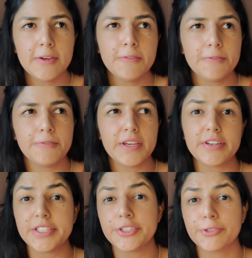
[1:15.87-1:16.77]

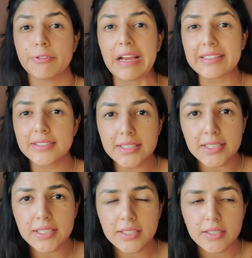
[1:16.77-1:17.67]
very
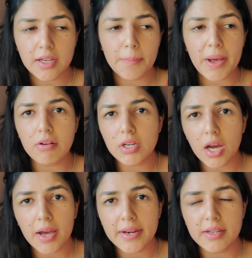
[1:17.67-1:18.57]
directly about
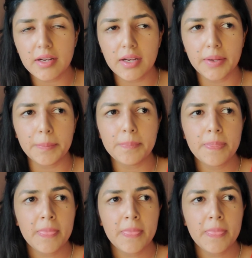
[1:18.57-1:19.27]
God.